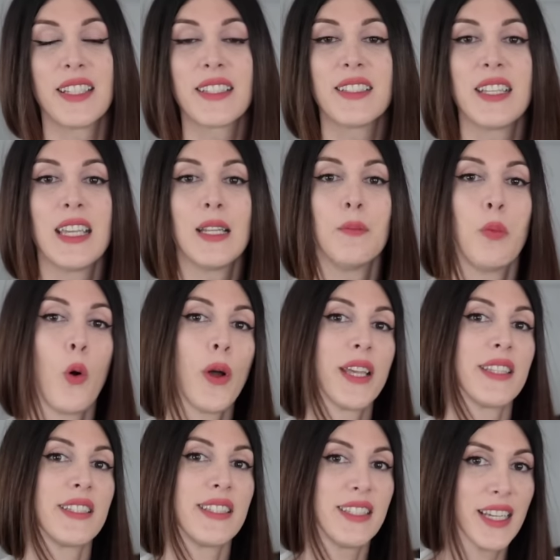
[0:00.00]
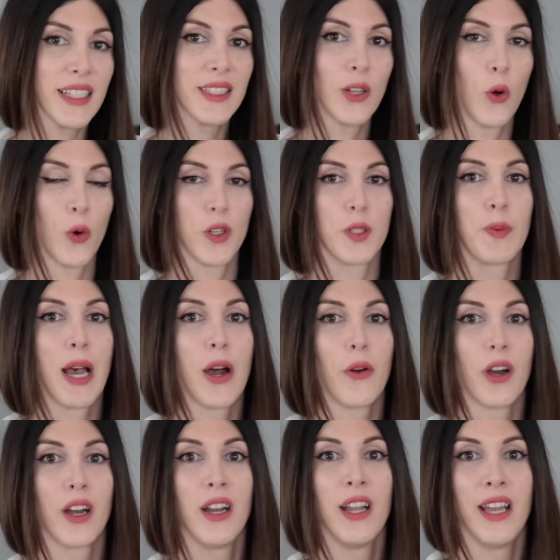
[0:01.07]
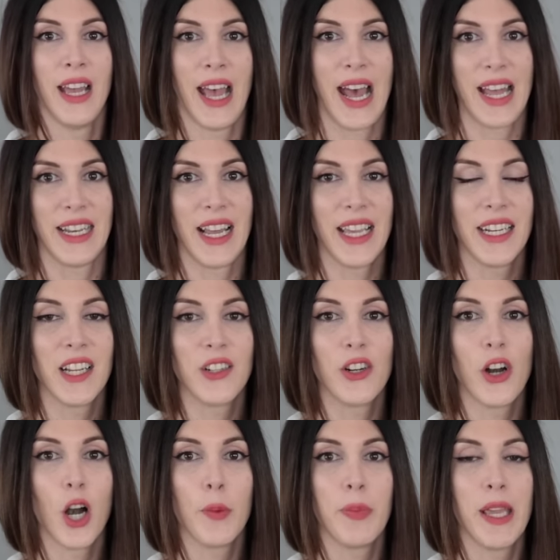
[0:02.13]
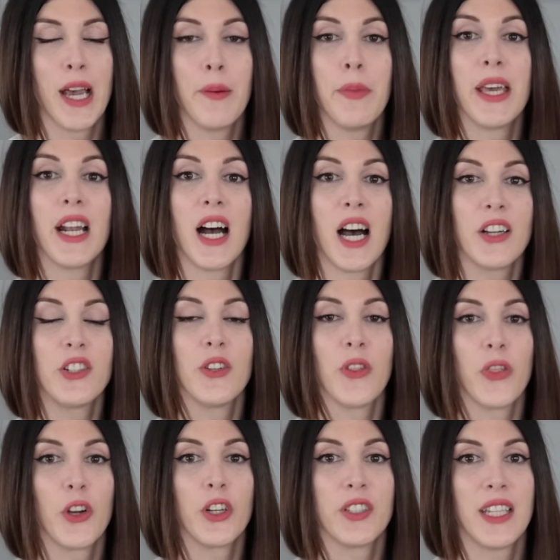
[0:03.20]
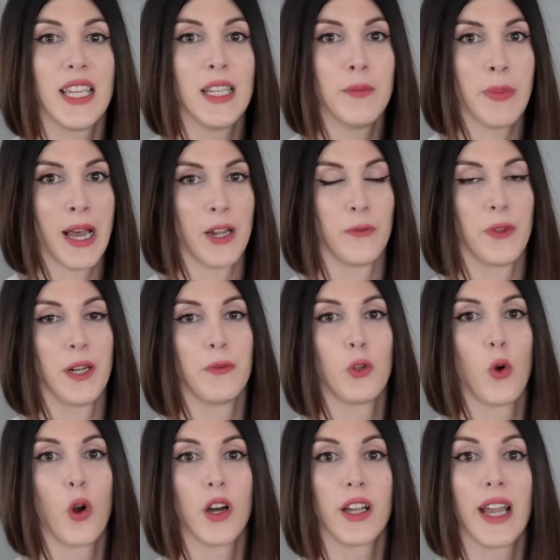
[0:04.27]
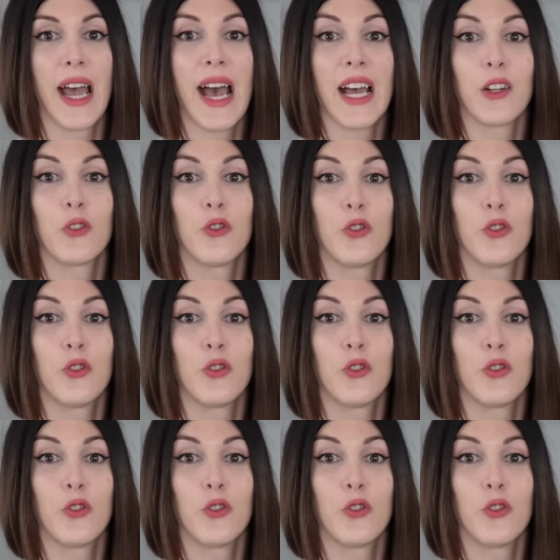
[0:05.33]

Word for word: 16.6 horsepower at 900 RPM and 113 pound feet of torque at